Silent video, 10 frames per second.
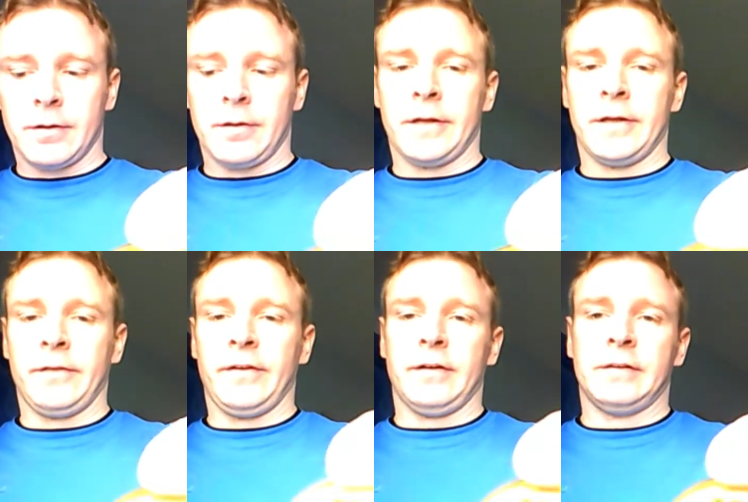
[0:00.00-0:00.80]

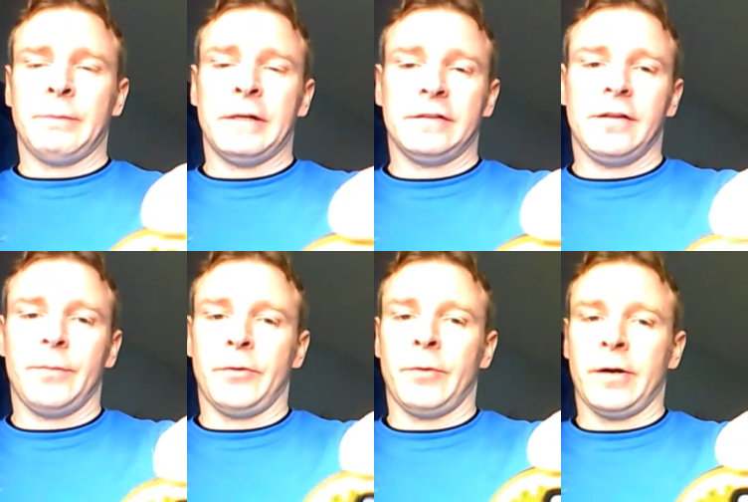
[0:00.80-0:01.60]
And you that, well, it's a
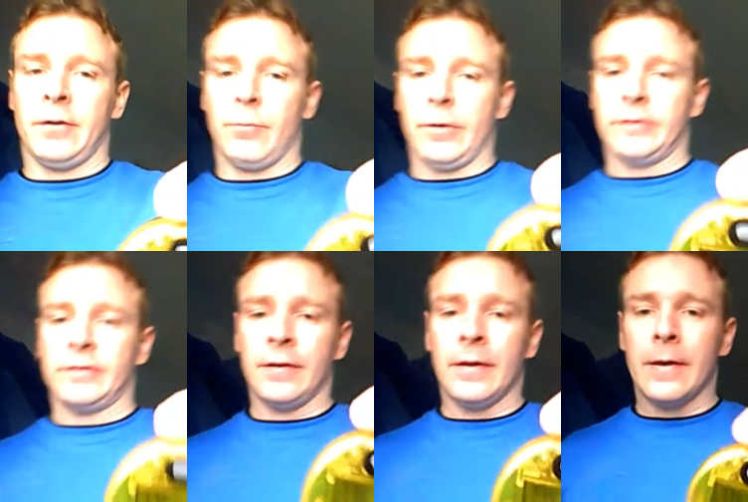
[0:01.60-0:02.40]
little bit quicker than it was.